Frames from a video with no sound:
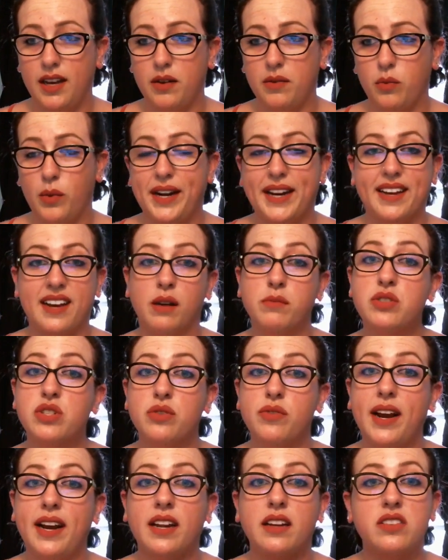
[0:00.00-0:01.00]
when it comes to
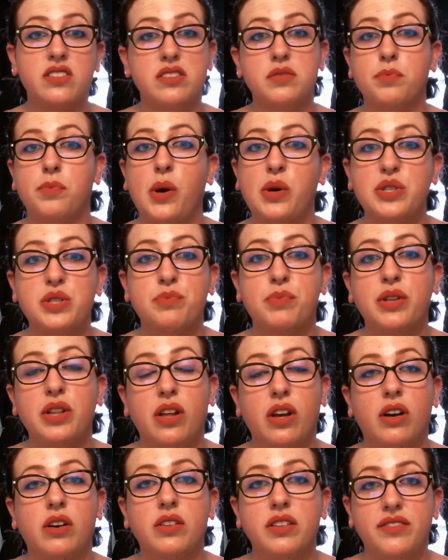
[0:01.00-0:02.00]
writing, just post
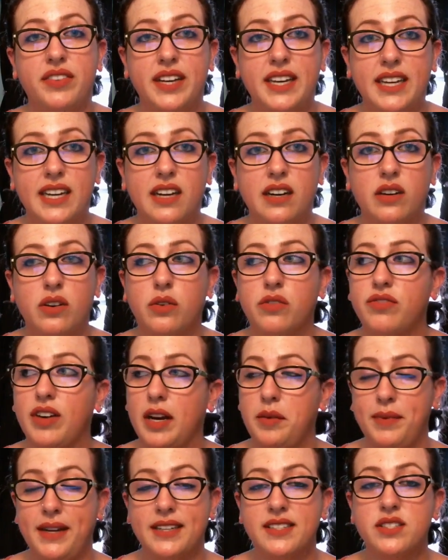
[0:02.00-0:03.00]
below the video.
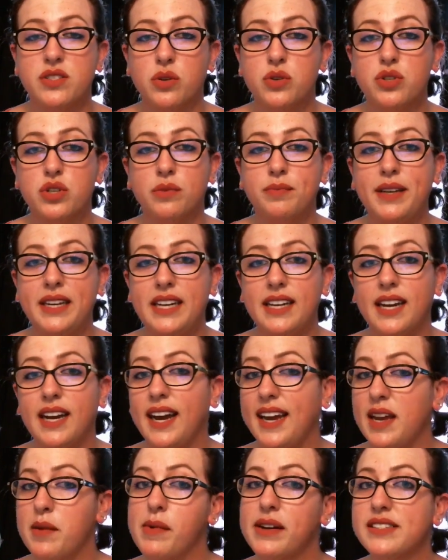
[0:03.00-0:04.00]
Find me on social media.
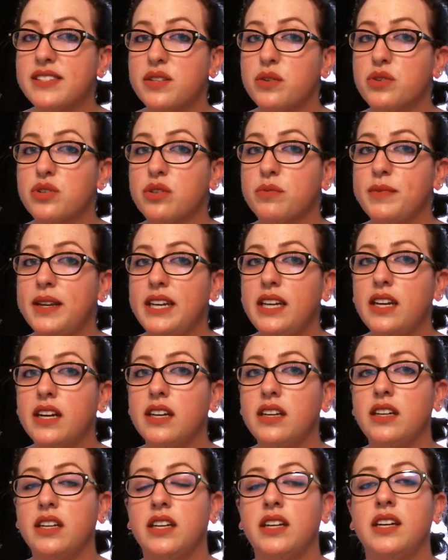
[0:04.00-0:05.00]
I am on social
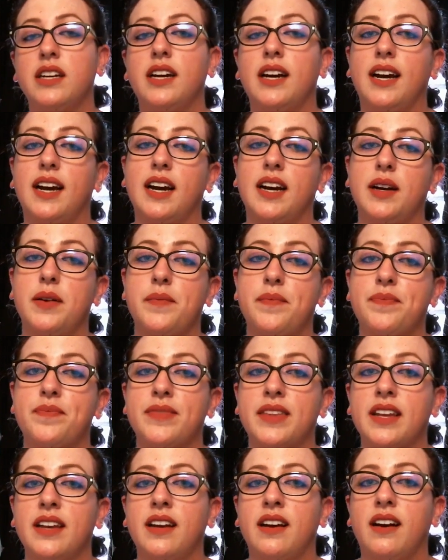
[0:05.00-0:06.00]
media.
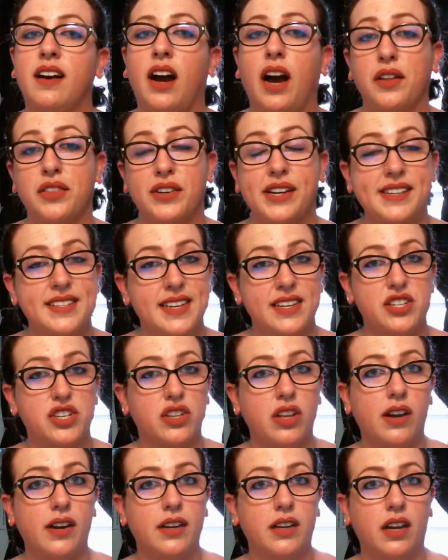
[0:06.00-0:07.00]
Author S.H.
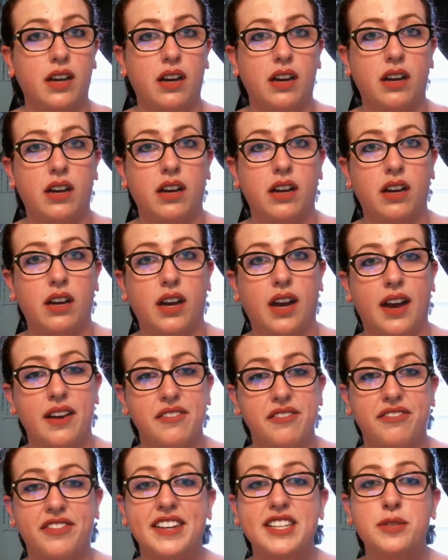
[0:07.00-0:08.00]
Clark on
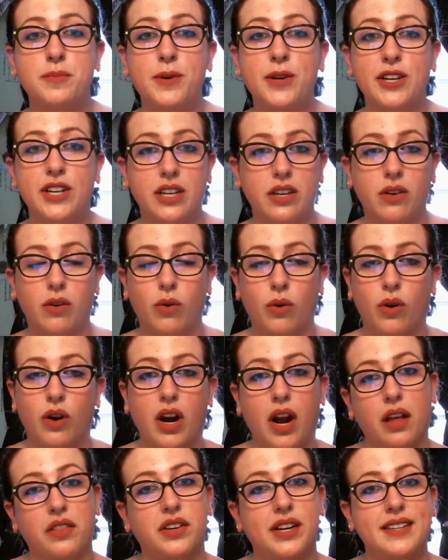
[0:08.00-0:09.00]
Facebook,
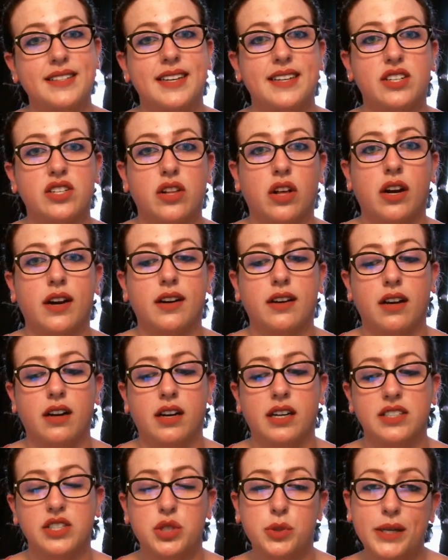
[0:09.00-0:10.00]
or Author S.H. Clark
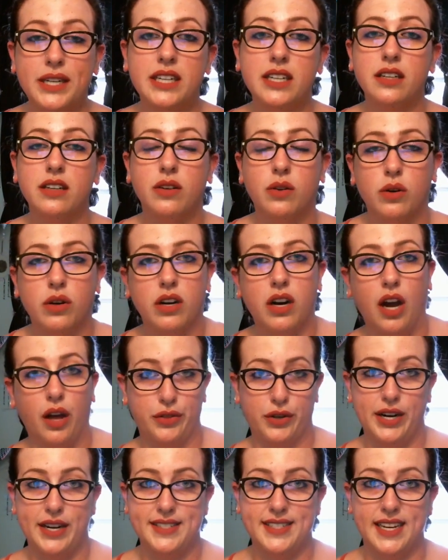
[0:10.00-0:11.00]
on Twitter, or
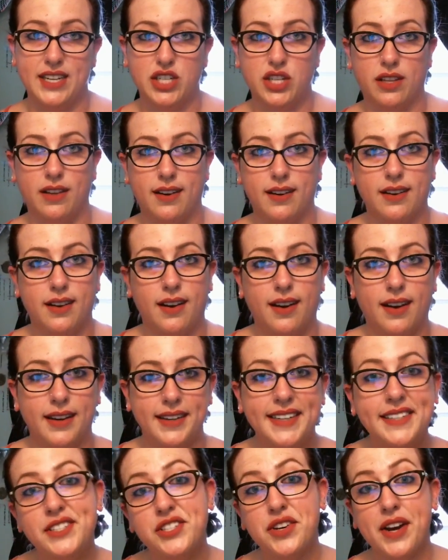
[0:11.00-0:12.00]
Author S.H. Clark
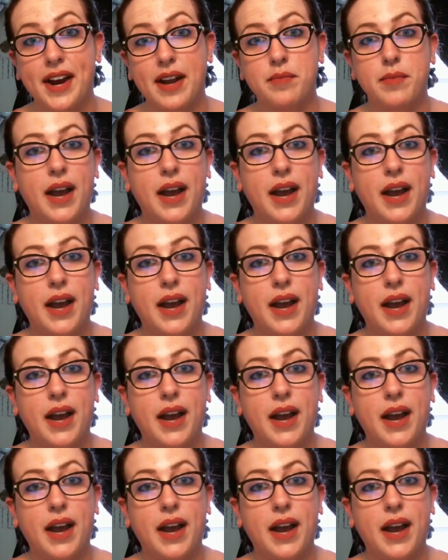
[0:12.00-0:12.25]
on Instagram.